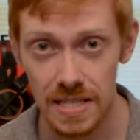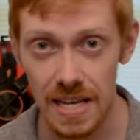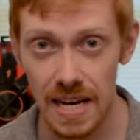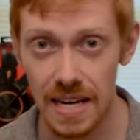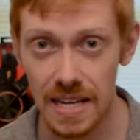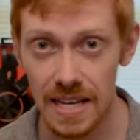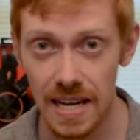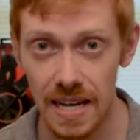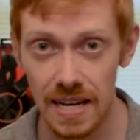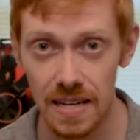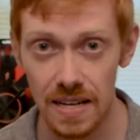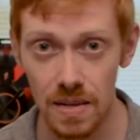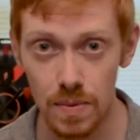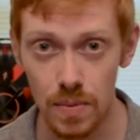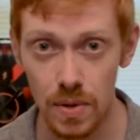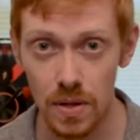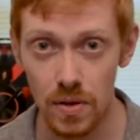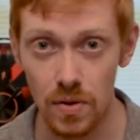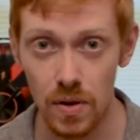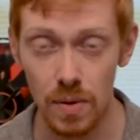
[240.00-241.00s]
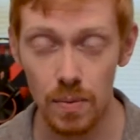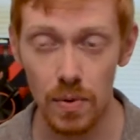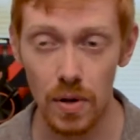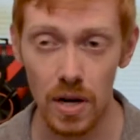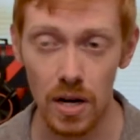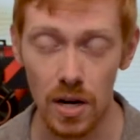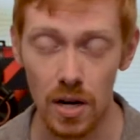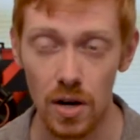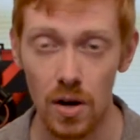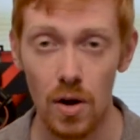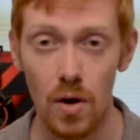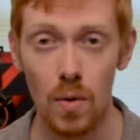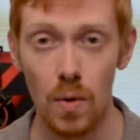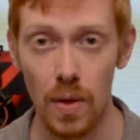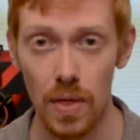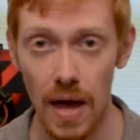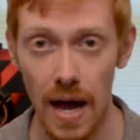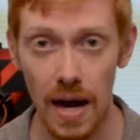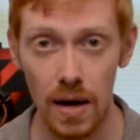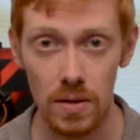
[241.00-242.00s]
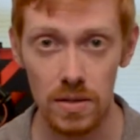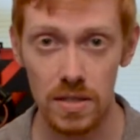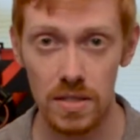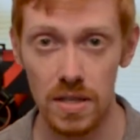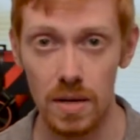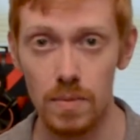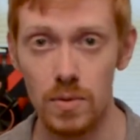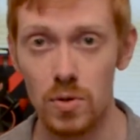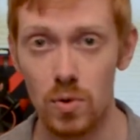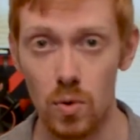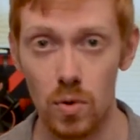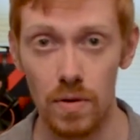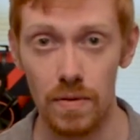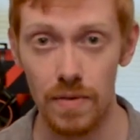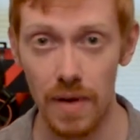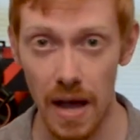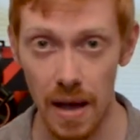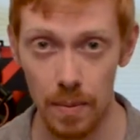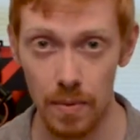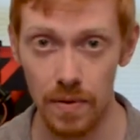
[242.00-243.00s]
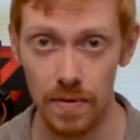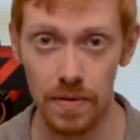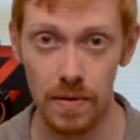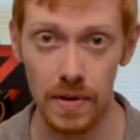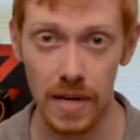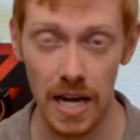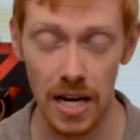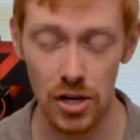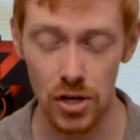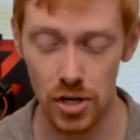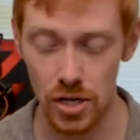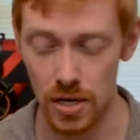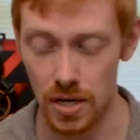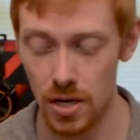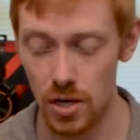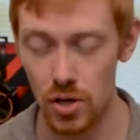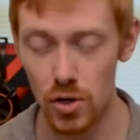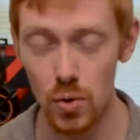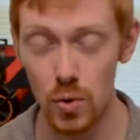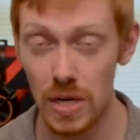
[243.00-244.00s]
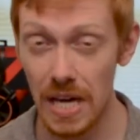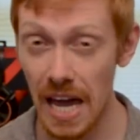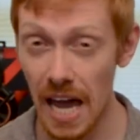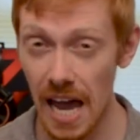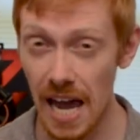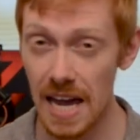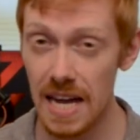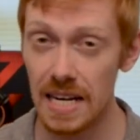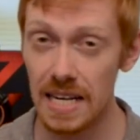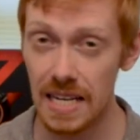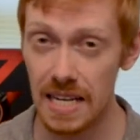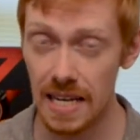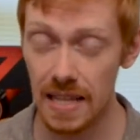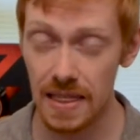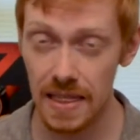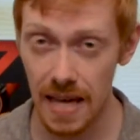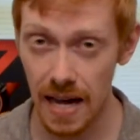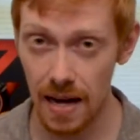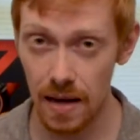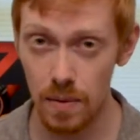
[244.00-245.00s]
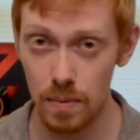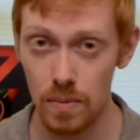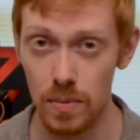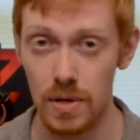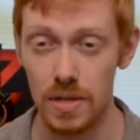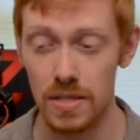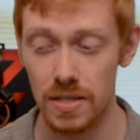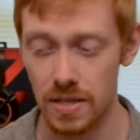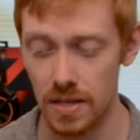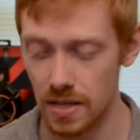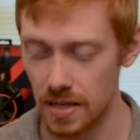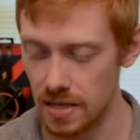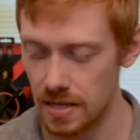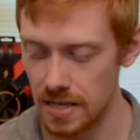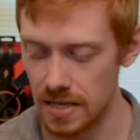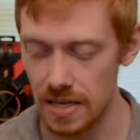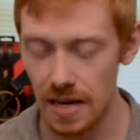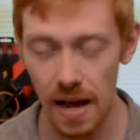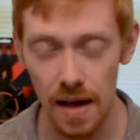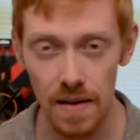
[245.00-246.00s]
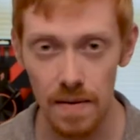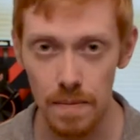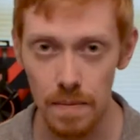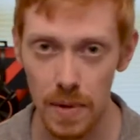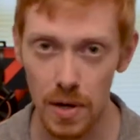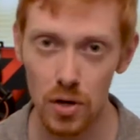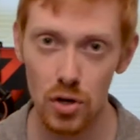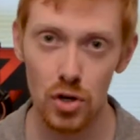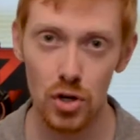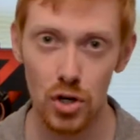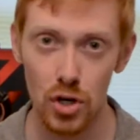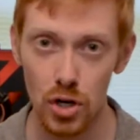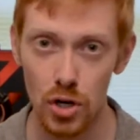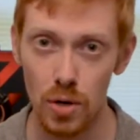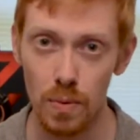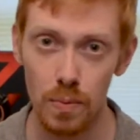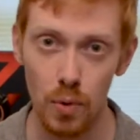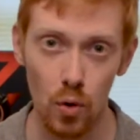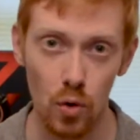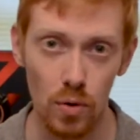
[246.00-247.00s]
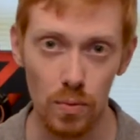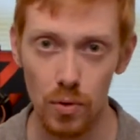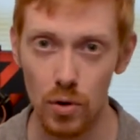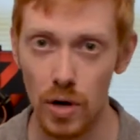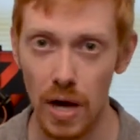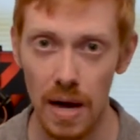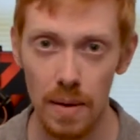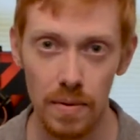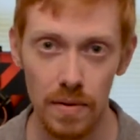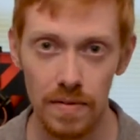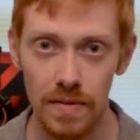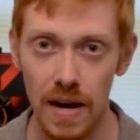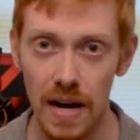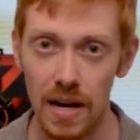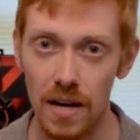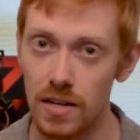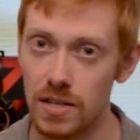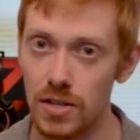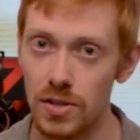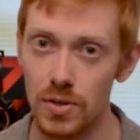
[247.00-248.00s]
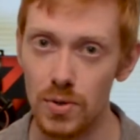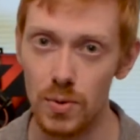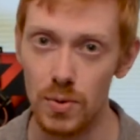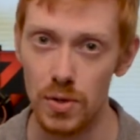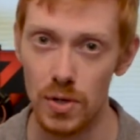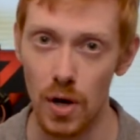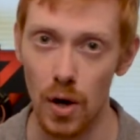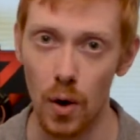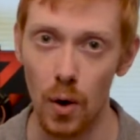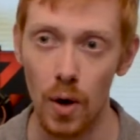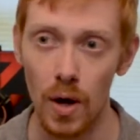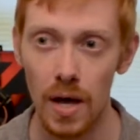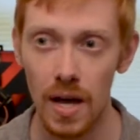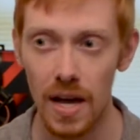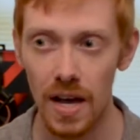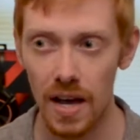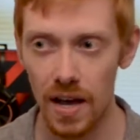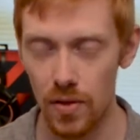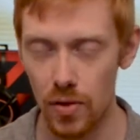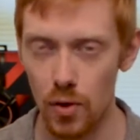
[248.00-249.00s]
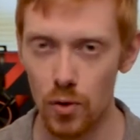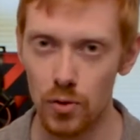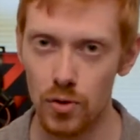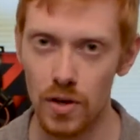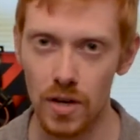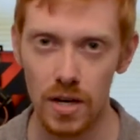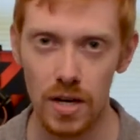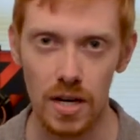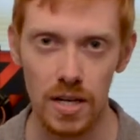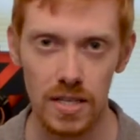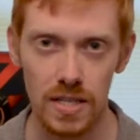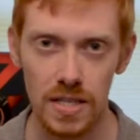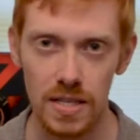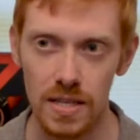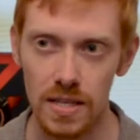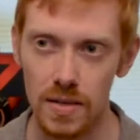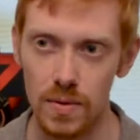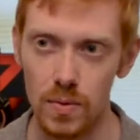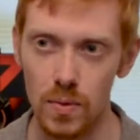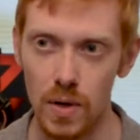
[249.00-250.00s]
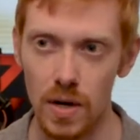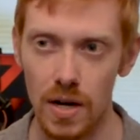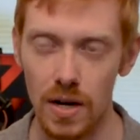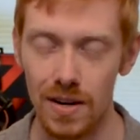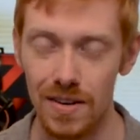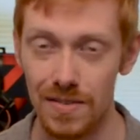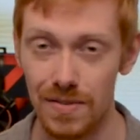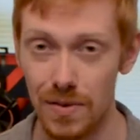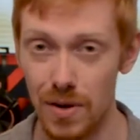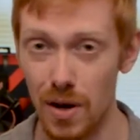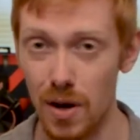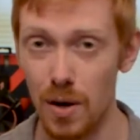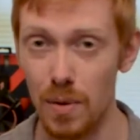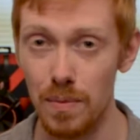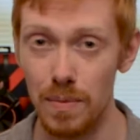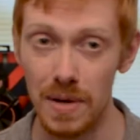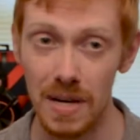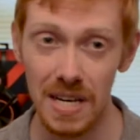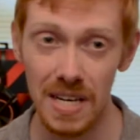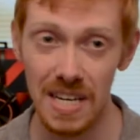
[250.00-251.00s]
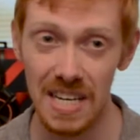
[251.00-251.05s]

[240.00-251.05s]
dedicated MP3 player without some sort of amplification. You can get that, but it's going to need a miniature portable amplifier to do so, and those can cost anywhere from